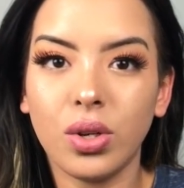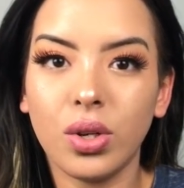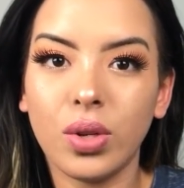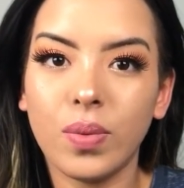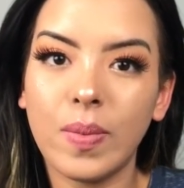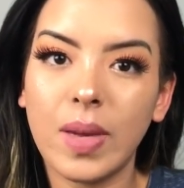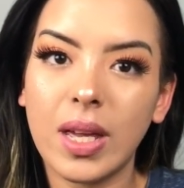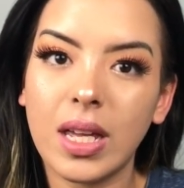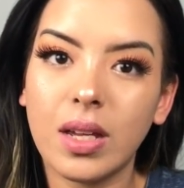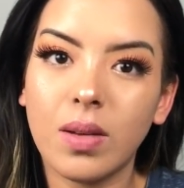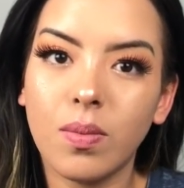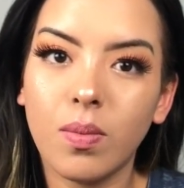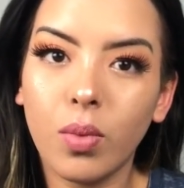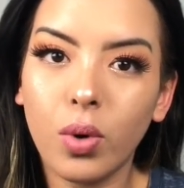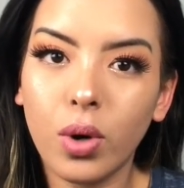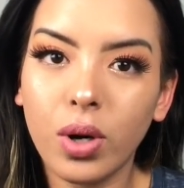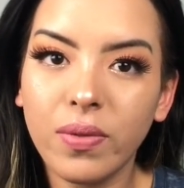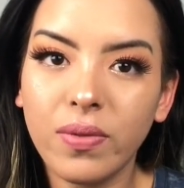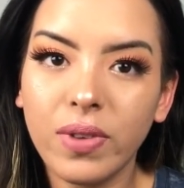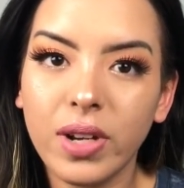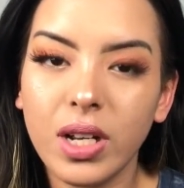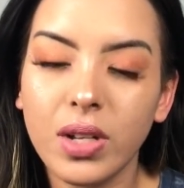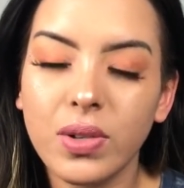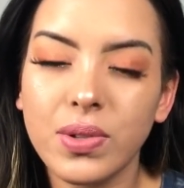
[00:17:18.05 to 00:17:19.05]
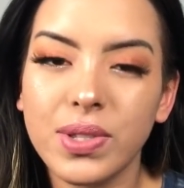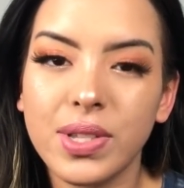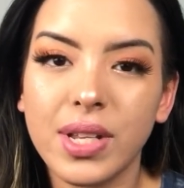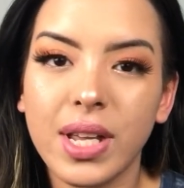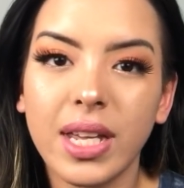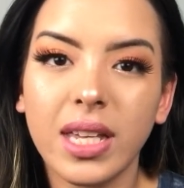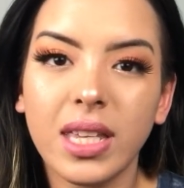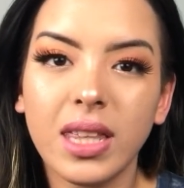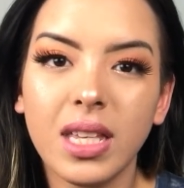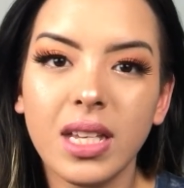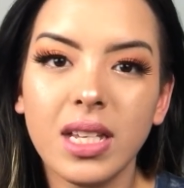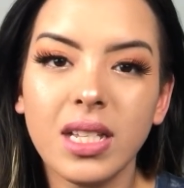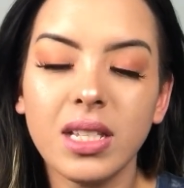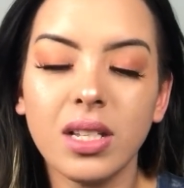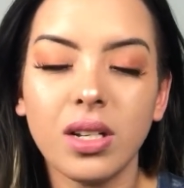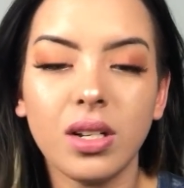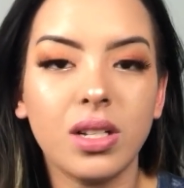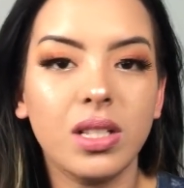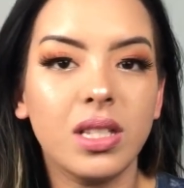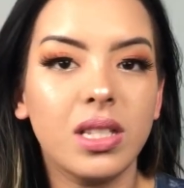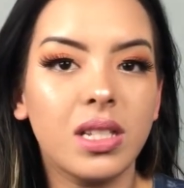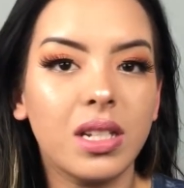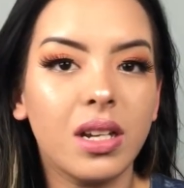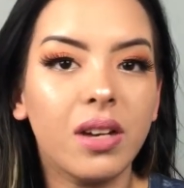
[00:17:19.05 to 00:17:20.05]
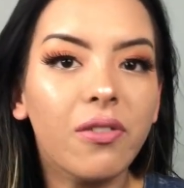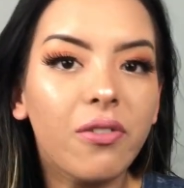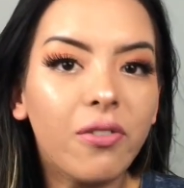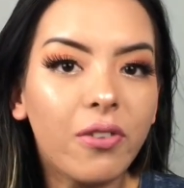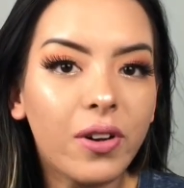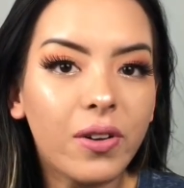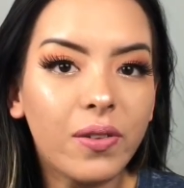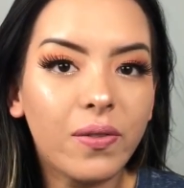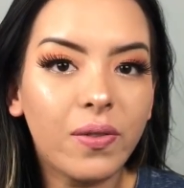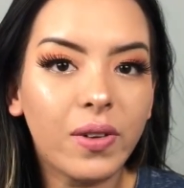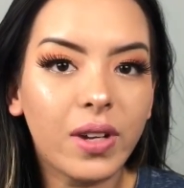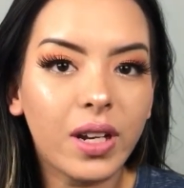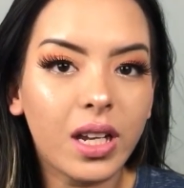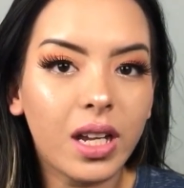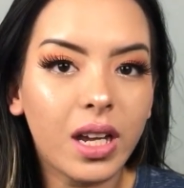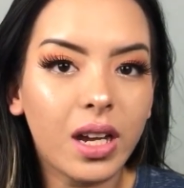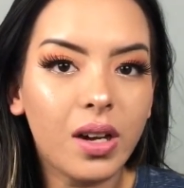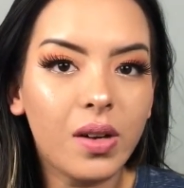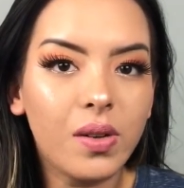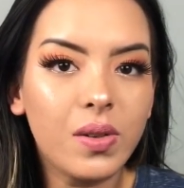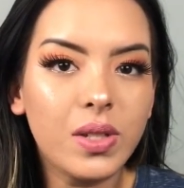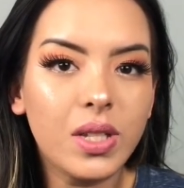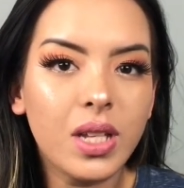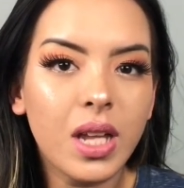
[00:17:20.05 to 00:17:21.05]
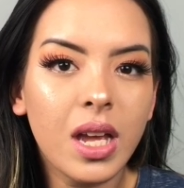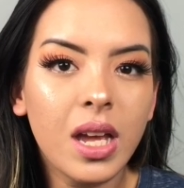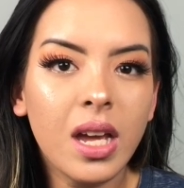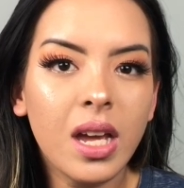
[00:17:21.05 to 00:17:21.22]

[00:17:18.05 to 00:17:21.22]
to make more videos like this or different videos.